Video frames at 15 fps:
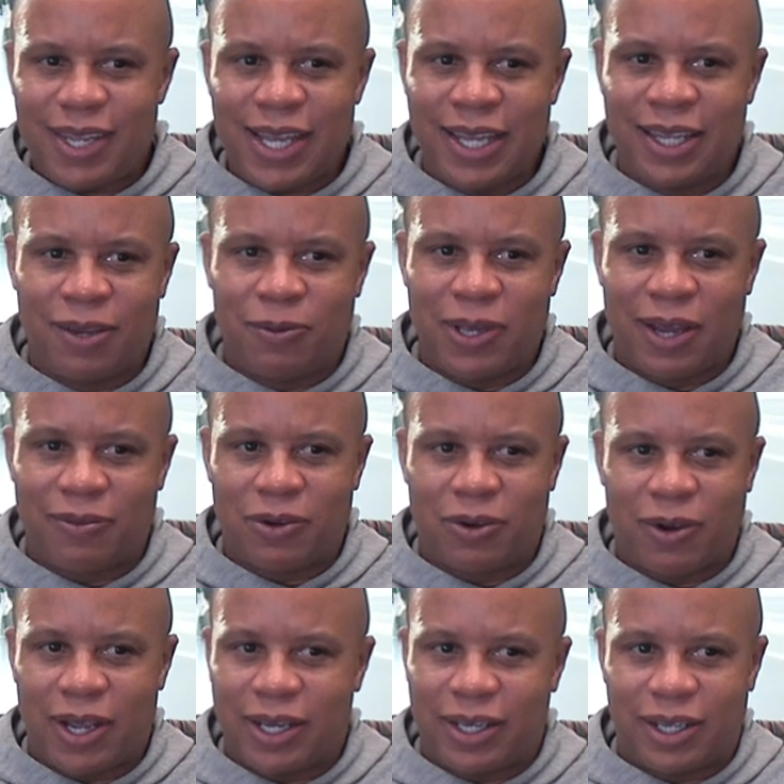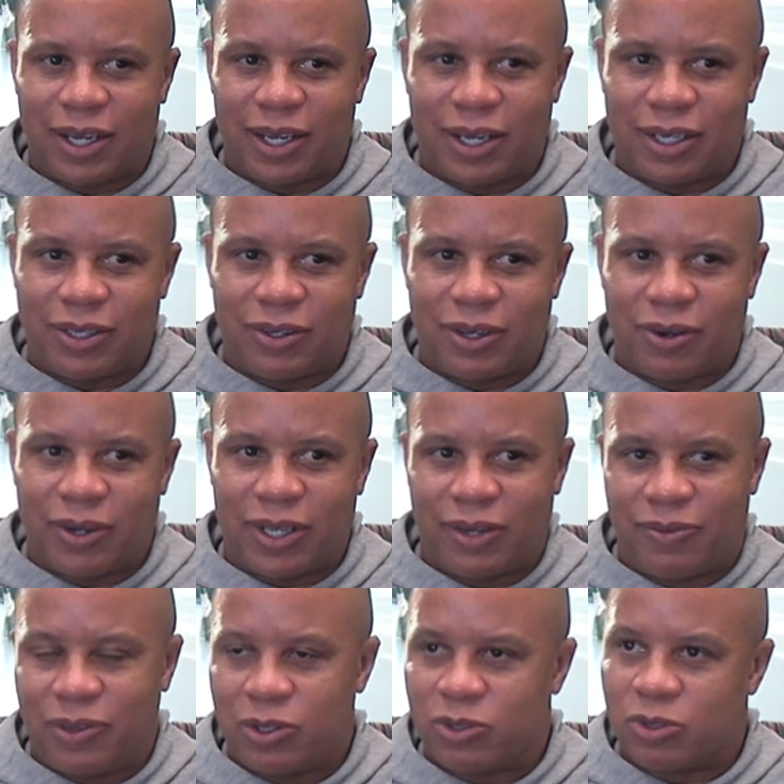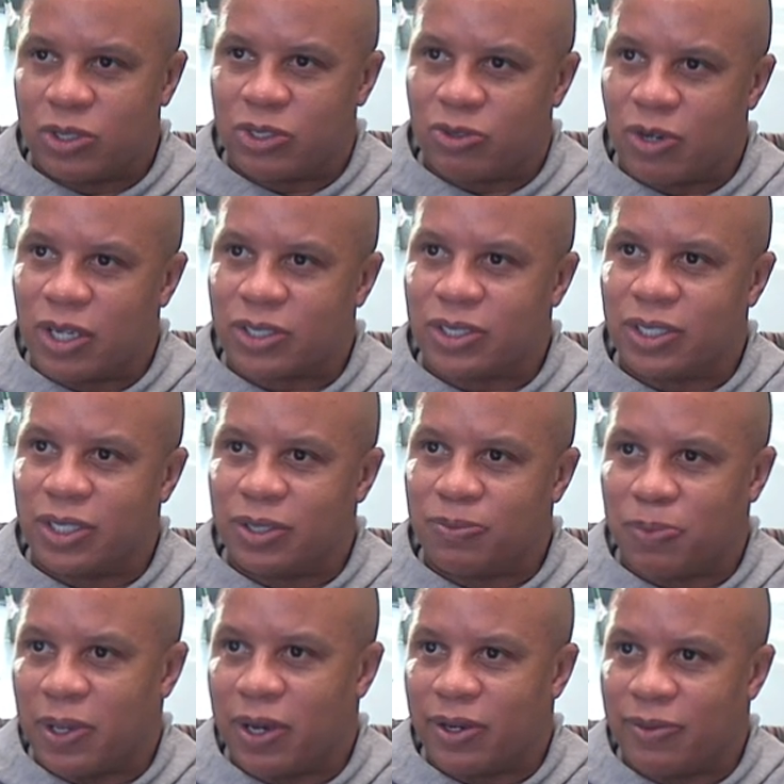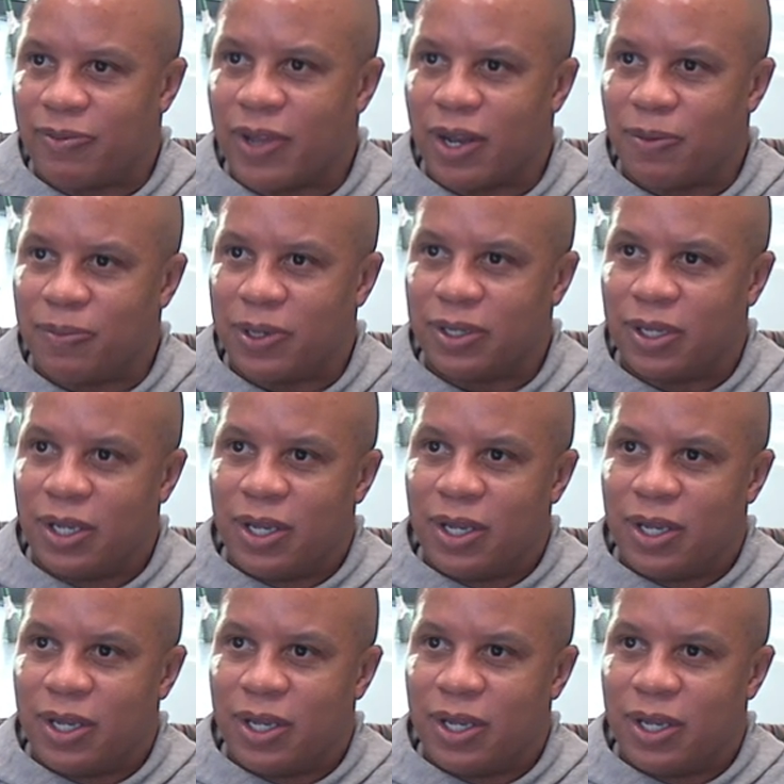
And then we have a great, you know, individual instruction and player development